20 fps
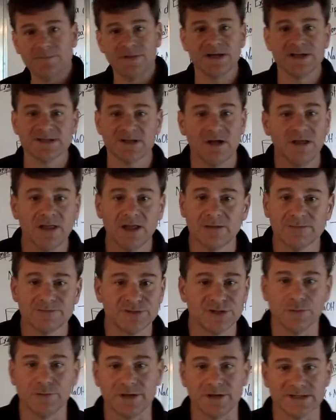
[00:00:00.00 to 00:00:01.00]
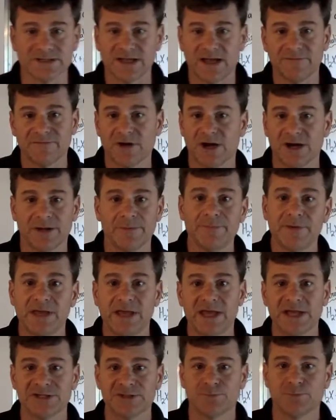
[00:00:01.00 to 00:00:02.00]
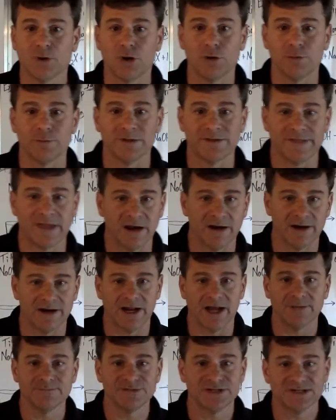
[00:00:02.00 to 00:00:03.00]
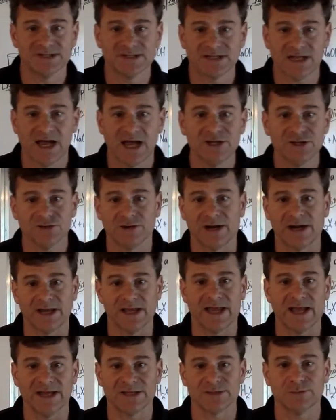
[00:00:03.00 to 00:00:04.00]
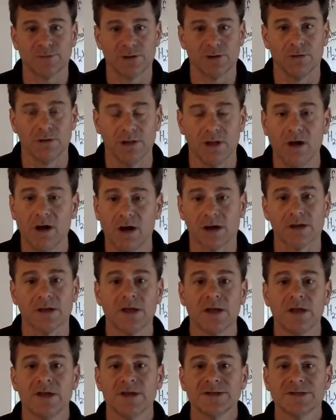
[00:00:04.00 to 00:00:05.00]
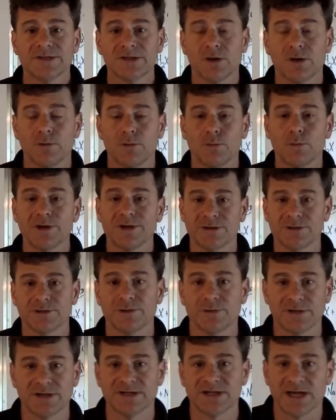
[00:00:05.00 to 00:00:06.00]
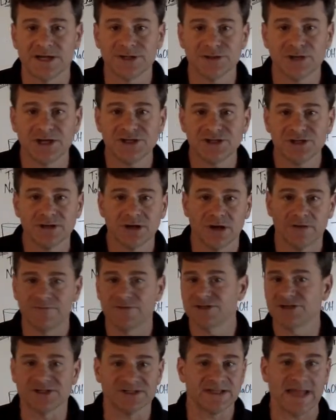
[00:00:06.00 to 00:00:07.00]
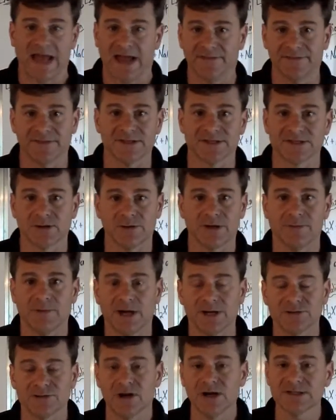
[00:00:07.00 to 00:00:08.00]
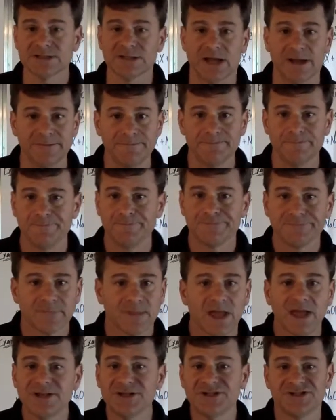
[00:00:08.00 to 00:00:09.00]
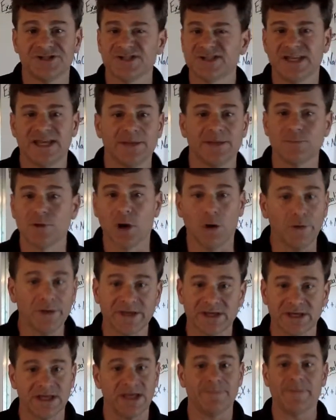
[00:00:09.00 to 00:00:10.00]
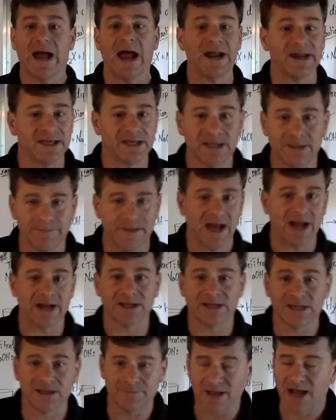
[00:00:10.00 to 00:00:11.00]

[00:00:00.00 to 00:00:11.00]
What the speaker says: because all I'm doing is I've got a pH probe in there and I'm just titrating as we go along. So when you're doing a titration curve, you just add the sodium hydroxide, then you just keep going. You keep adding, keep adding, keep